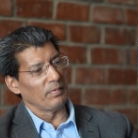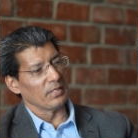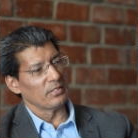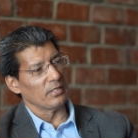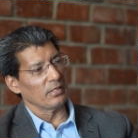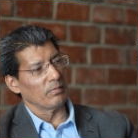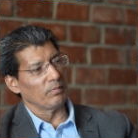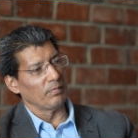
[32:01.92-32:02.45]
be
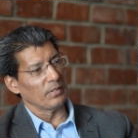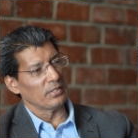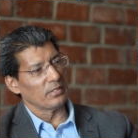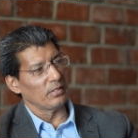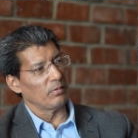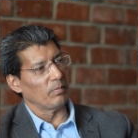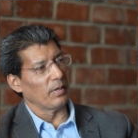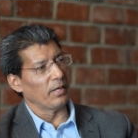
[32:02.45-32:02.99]
Viksit
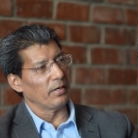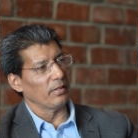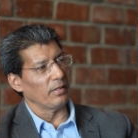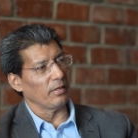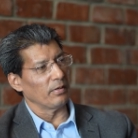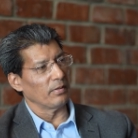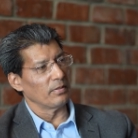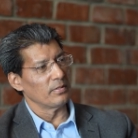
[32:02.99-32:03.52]

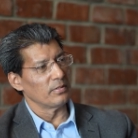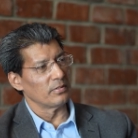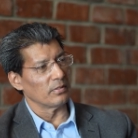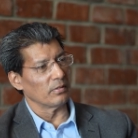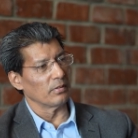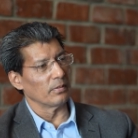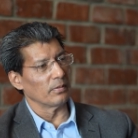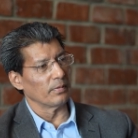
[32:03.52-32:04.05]
Bharat.
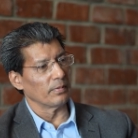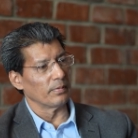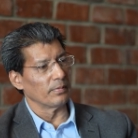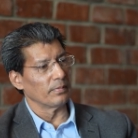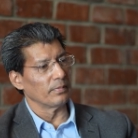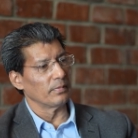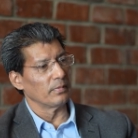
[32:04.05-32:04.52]
So,